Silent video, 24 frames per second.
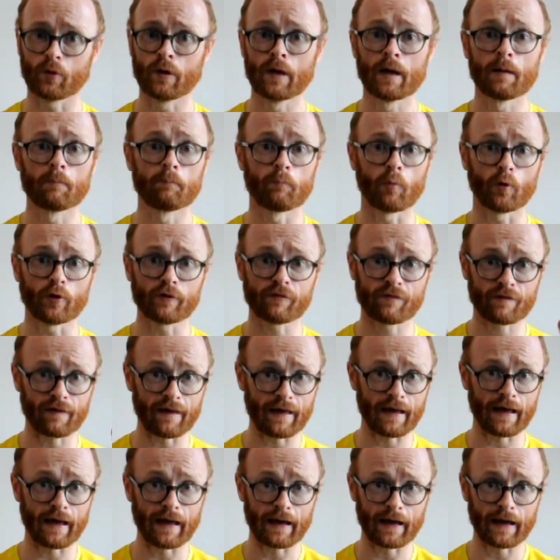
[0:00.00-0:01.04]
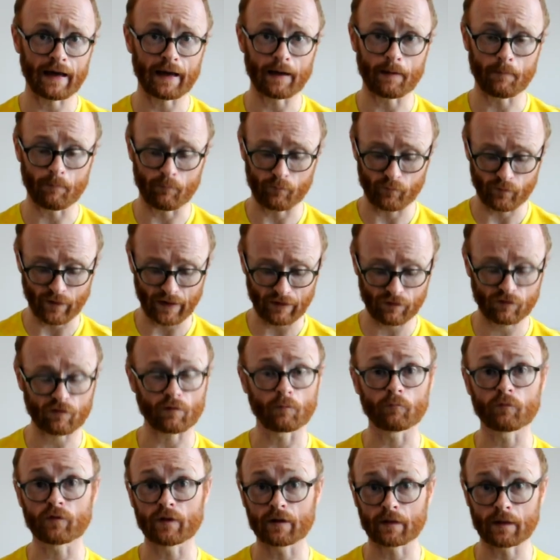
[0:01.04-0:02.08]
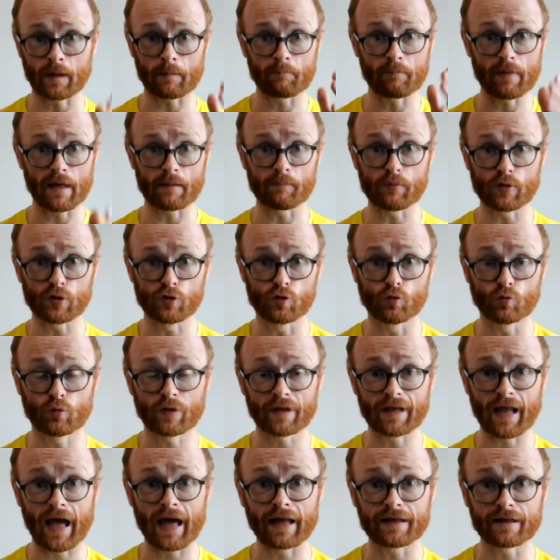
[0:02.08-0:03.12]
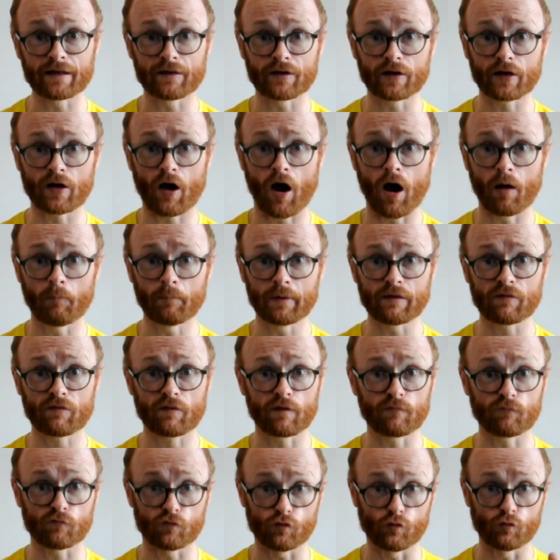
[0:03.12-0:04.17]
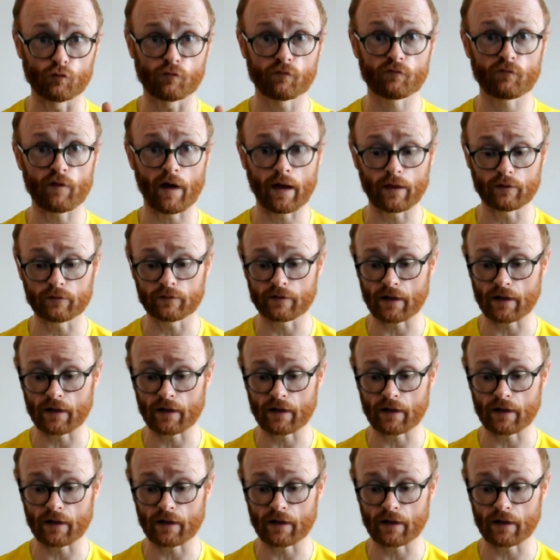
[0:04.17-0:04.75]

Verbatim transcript: But um, that's something that maybe you can add in the comments if you found